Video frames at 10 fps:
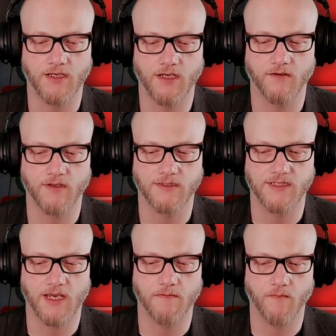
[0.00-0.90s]
here, the
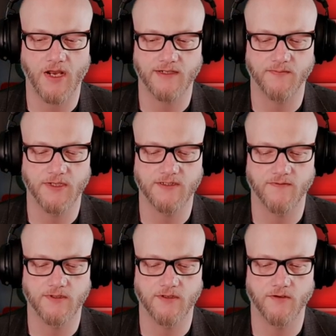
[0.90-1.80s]
same amount of spins for
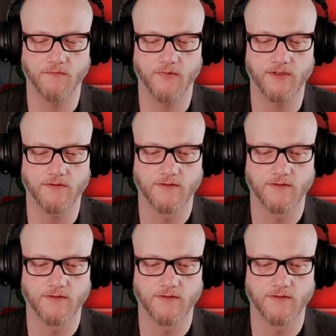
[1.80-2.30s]
the tune-up wheel.